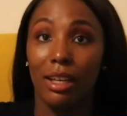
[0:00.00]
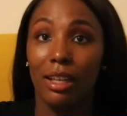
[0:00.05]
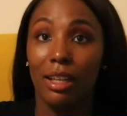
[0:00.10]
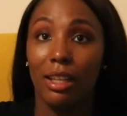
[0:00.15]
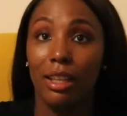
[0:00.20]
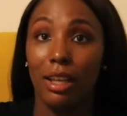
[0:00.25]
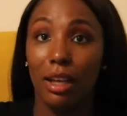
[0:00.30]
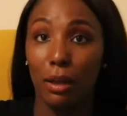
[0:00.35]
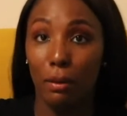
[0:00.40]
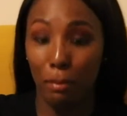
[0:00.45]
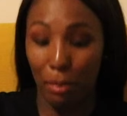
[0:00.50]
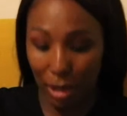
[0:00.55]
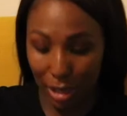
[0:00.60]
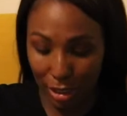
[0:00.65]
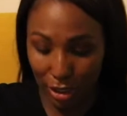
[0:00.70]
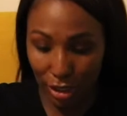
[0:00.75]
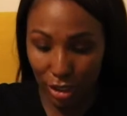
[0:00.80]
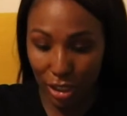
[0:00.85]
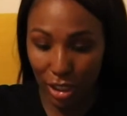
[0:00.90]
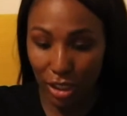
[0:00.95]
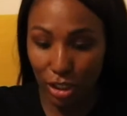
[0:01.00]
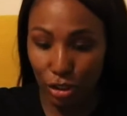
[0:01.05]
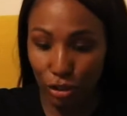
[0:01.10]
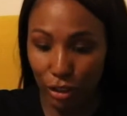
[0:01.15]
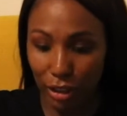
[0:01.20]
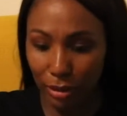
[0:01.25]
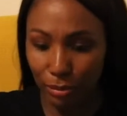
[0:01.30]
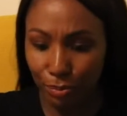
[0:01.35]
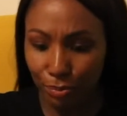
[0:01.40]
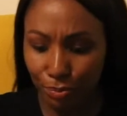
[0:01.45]
The imposter
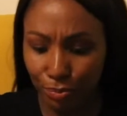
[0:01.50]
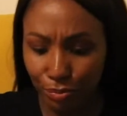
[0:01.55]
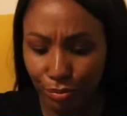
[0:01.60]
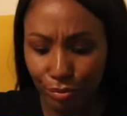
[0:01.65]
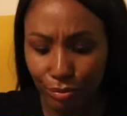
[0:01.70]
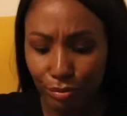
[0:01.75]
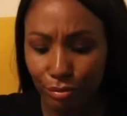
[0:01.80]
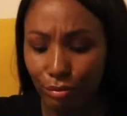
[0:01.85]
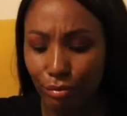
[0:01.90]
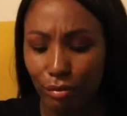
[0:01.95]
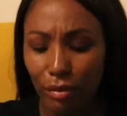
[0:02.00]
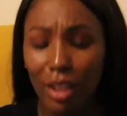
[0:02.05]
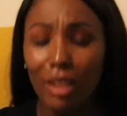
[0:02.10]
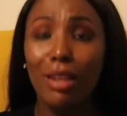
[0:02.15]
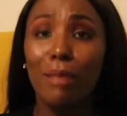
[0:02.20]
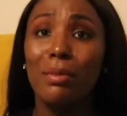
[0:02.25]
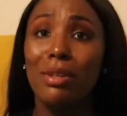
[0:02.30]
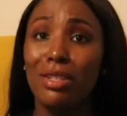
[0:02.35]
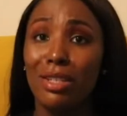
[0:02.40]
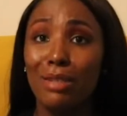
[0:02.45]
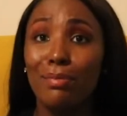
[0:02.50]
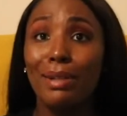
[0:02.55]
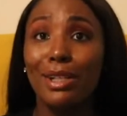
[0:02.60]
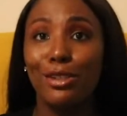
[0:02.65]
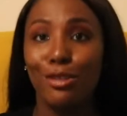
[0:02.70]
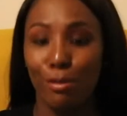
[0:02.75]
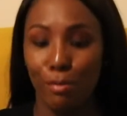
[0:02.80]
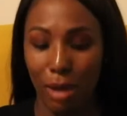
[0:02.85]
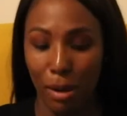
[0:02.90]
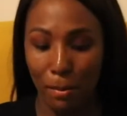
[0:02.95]
syndrome. Let me just make
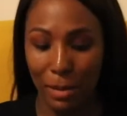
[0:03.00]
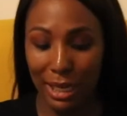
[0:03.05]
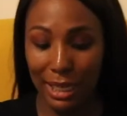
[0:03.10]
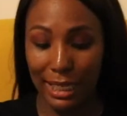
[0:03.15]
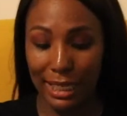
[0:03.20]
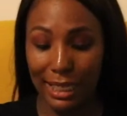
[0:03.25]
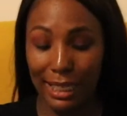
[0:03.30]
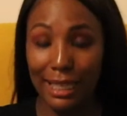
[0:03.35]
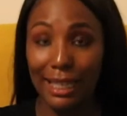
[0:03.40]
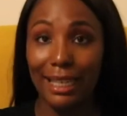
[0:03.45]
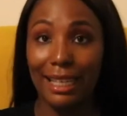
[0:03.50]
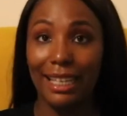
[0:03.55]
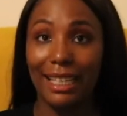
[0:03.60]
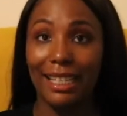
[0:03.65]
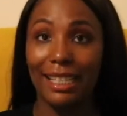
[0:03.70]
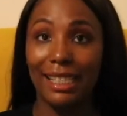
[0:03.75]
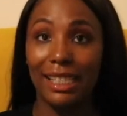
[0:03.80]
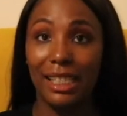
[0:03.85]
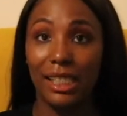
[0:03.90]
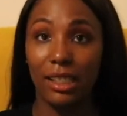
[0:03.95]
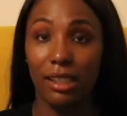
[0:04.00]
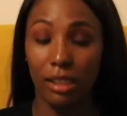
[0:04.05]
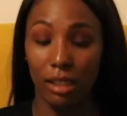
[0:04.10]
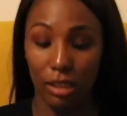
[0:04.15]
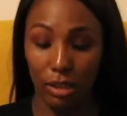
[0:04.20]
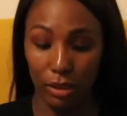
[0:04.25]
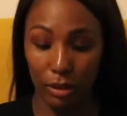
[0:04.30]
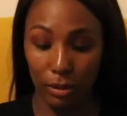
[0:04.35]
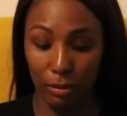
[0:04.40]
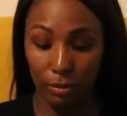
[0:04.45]
sure my mic is
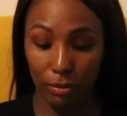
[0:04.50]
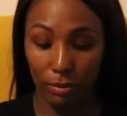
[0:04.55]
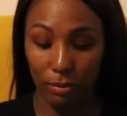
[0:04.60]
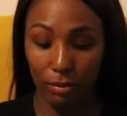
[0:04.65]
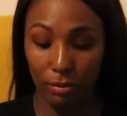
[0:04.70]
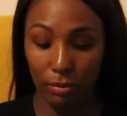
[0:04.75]
locked